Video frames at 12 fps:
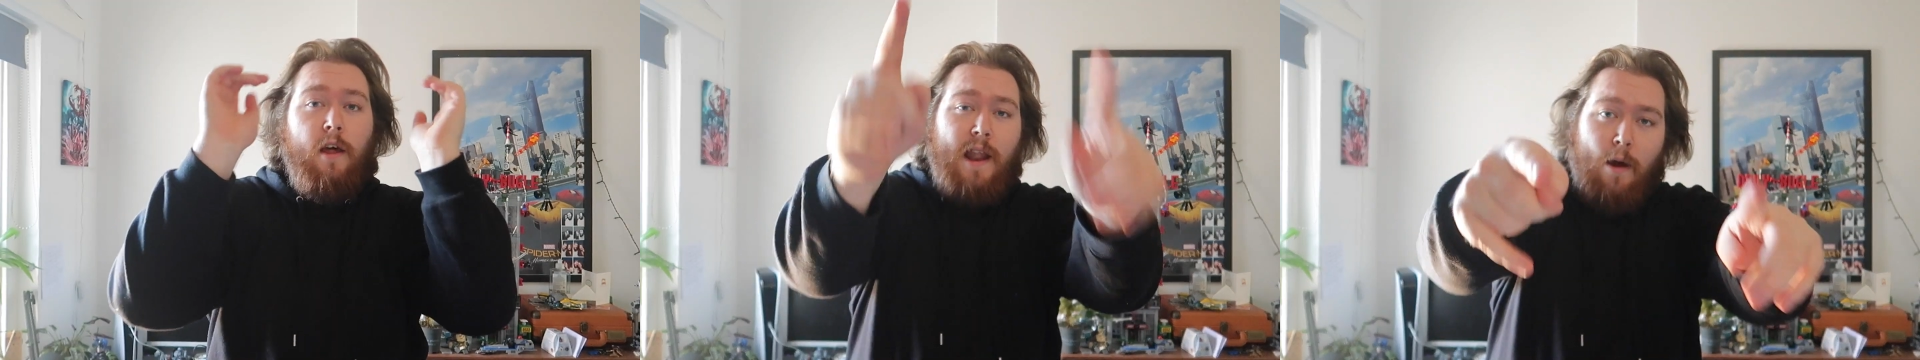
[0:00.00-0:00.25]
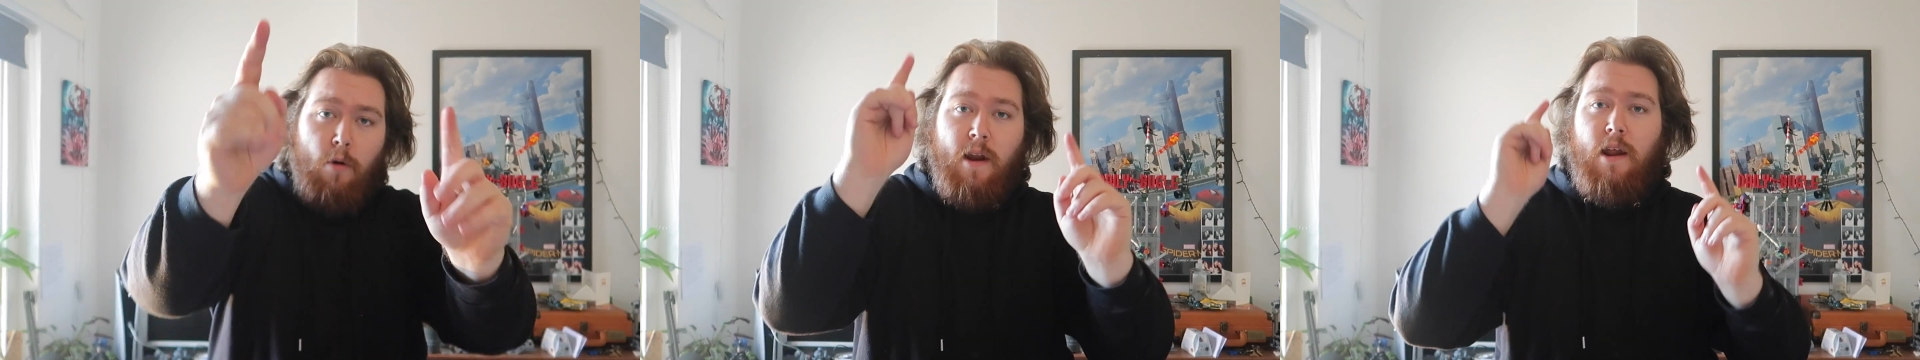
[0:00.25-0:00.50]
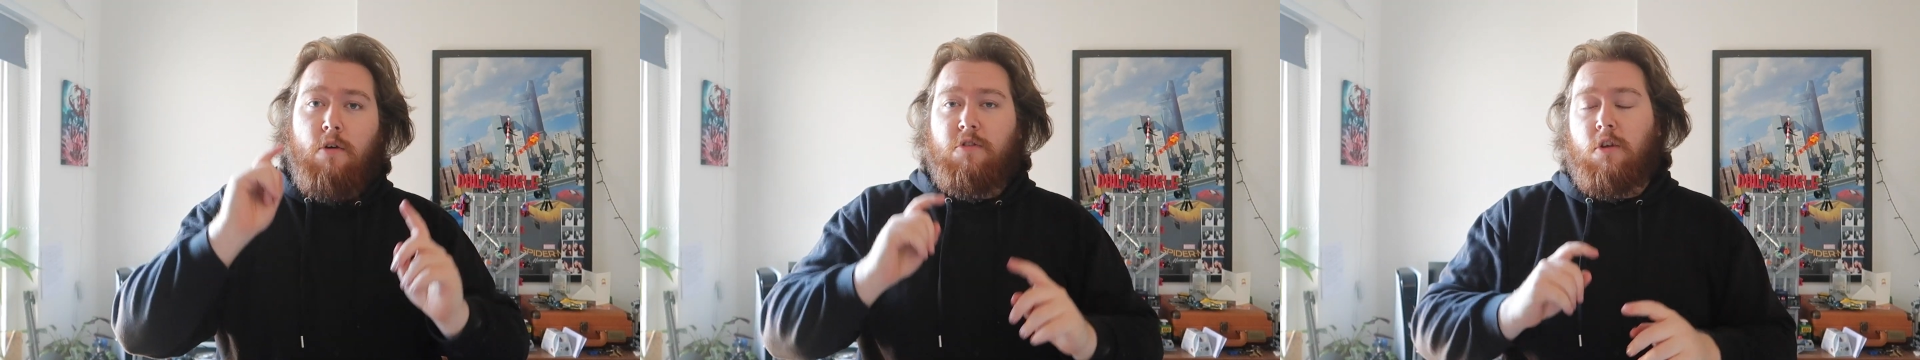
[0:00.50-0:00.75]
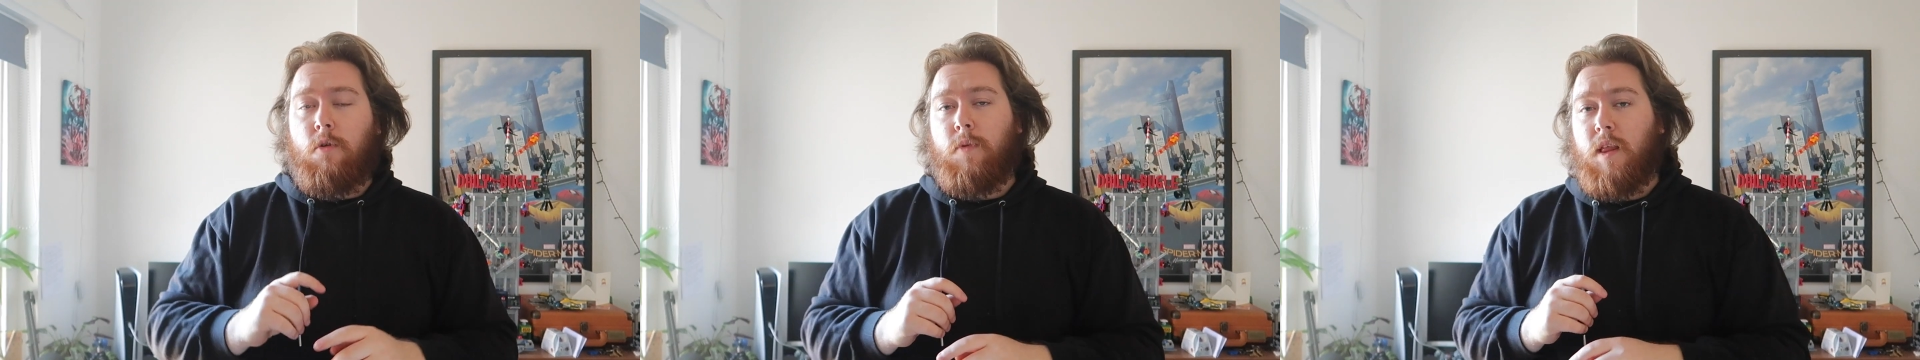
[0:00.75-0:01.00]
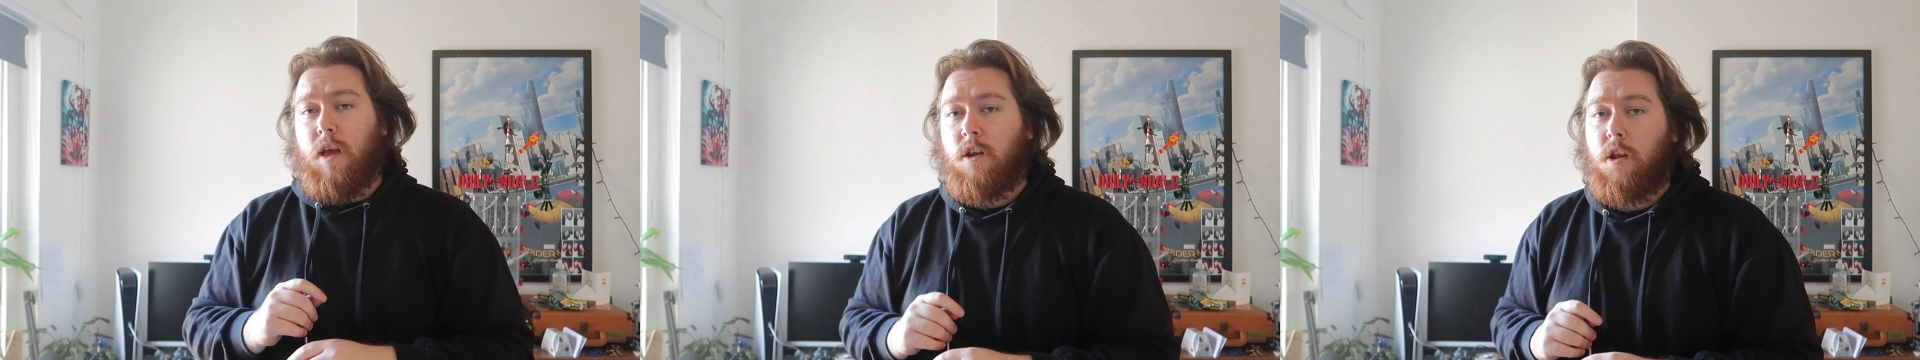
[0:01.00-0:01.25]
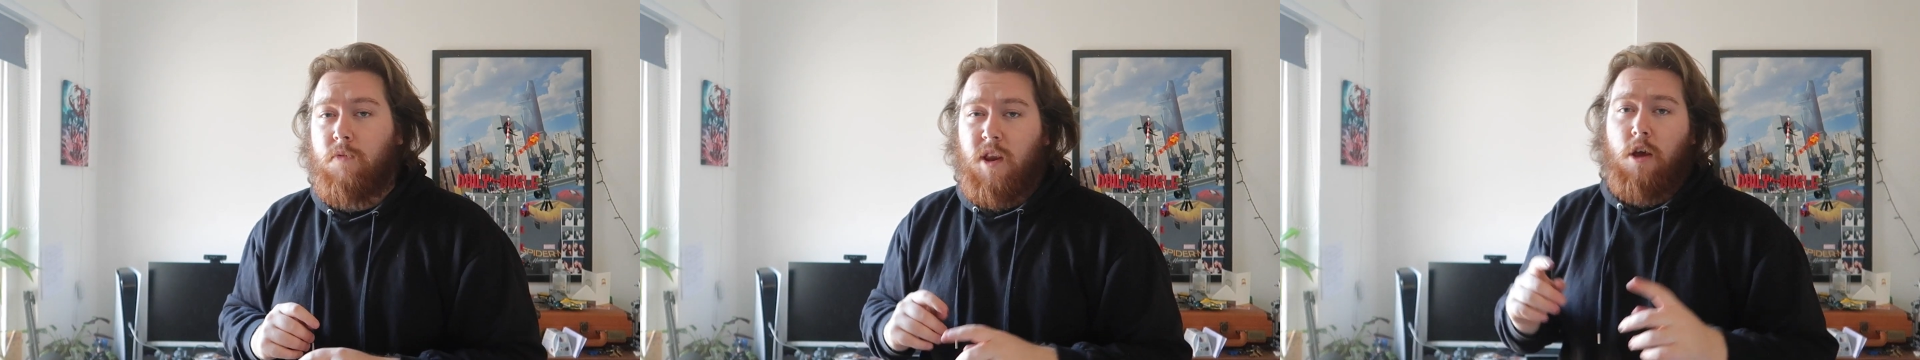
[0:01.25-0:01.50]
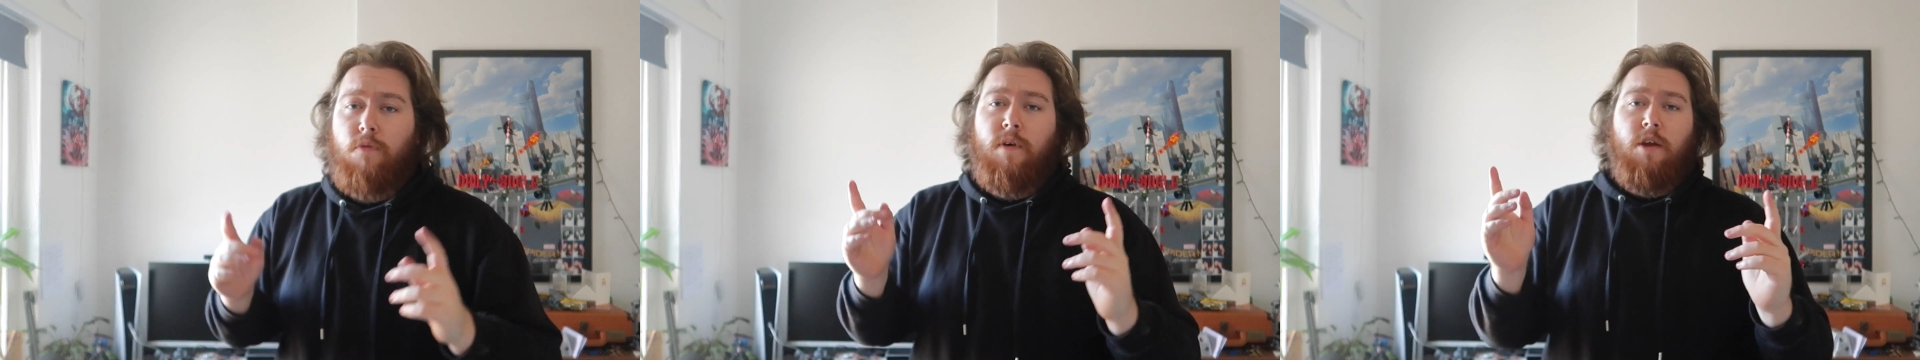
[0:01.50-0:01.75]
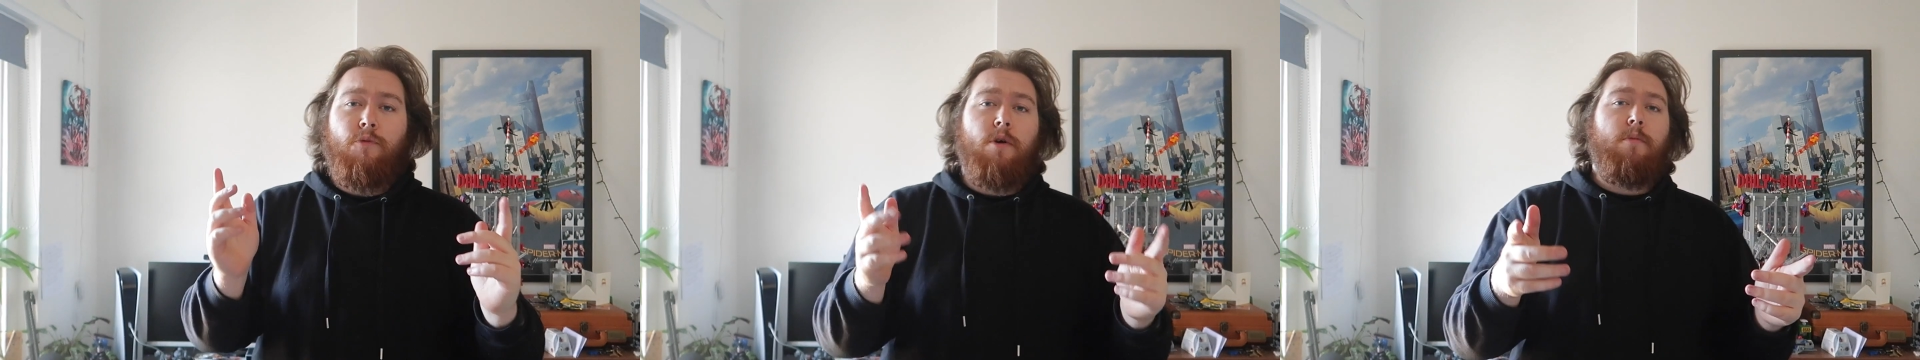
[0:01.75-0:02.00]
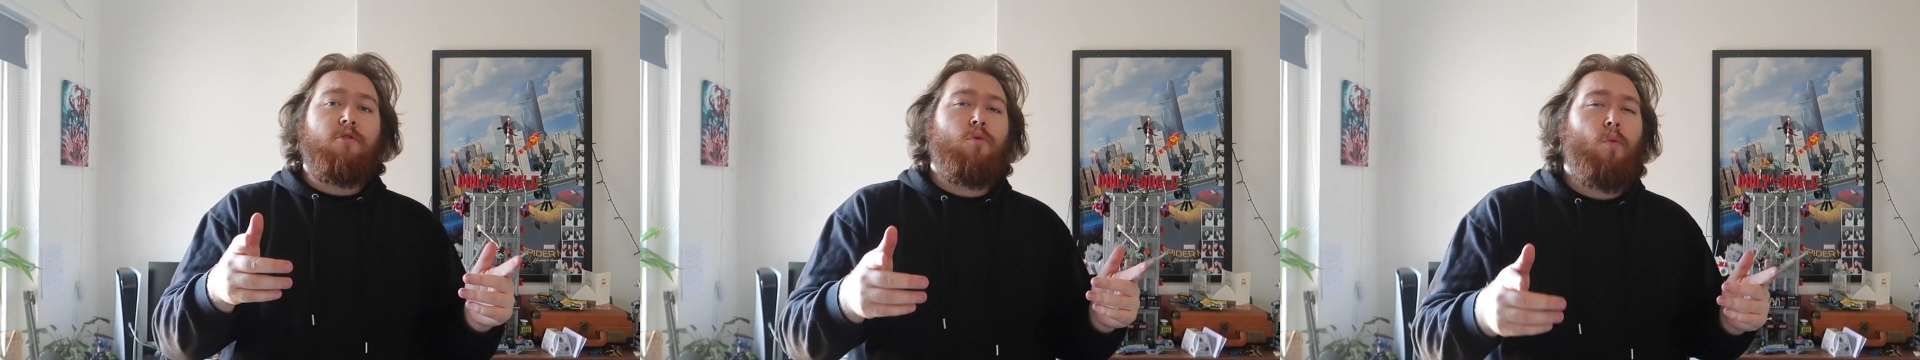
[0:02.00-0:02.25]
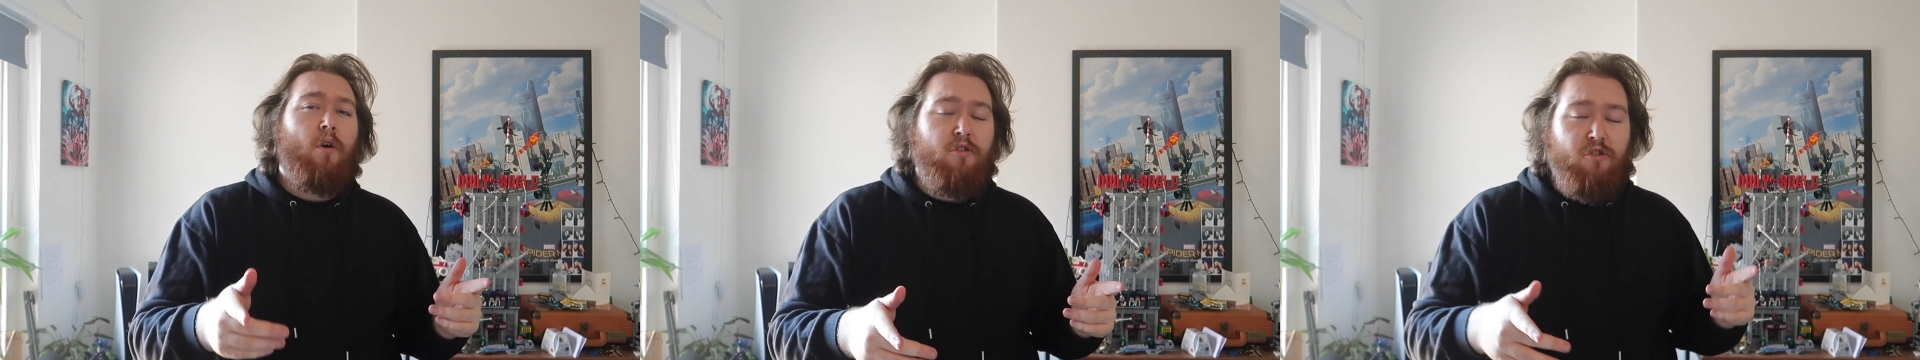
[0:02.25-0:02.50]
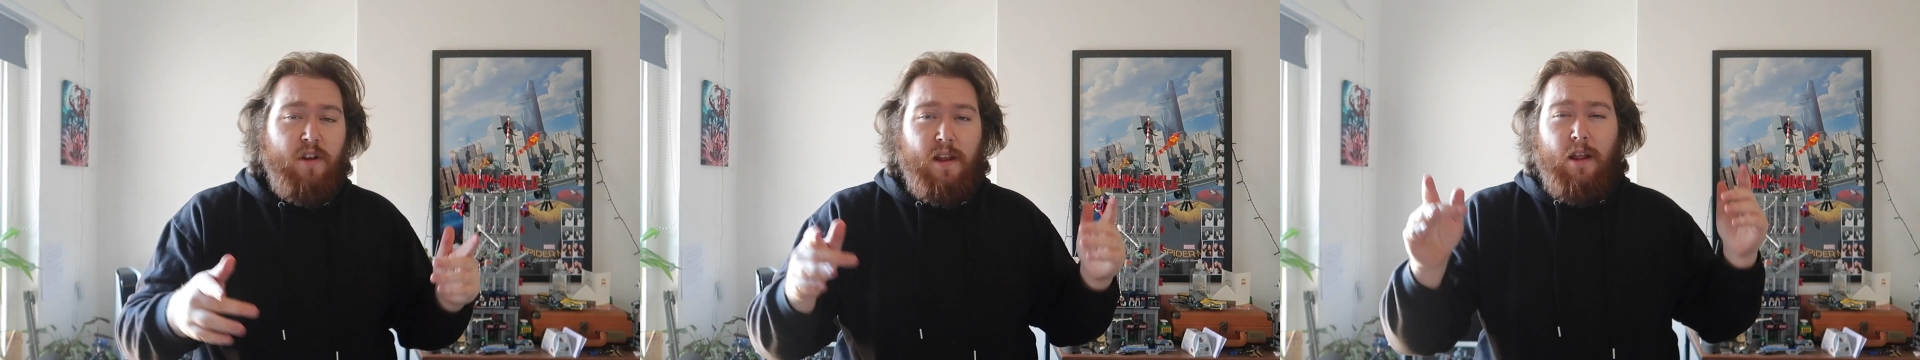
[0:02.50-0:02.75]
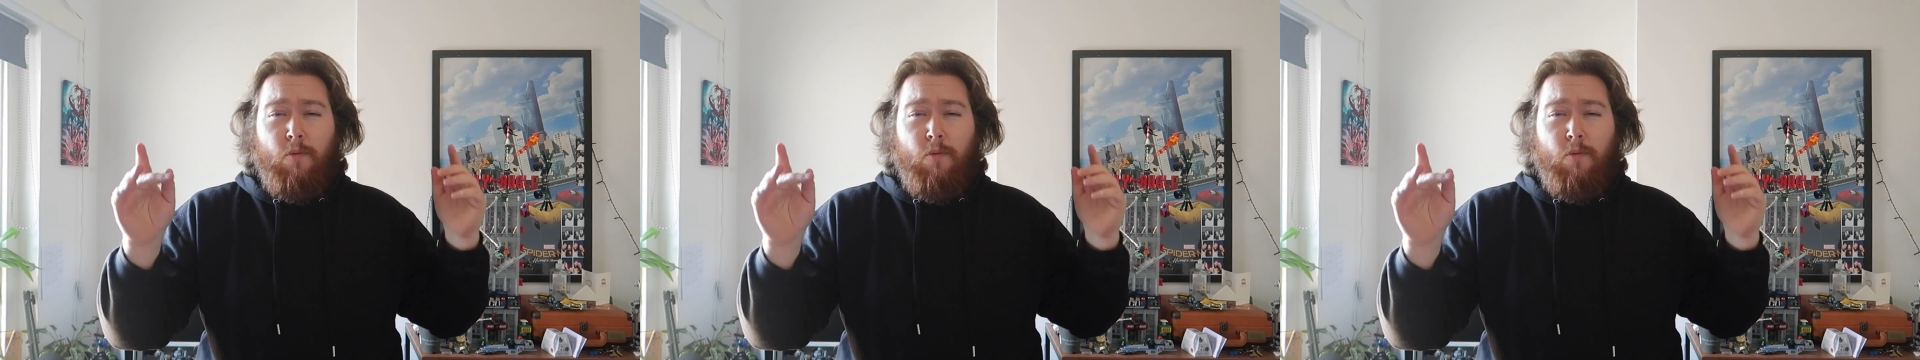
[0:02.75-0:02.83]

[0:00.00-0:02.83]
And that right there is going to be the end of the video. Thank you very much for watching.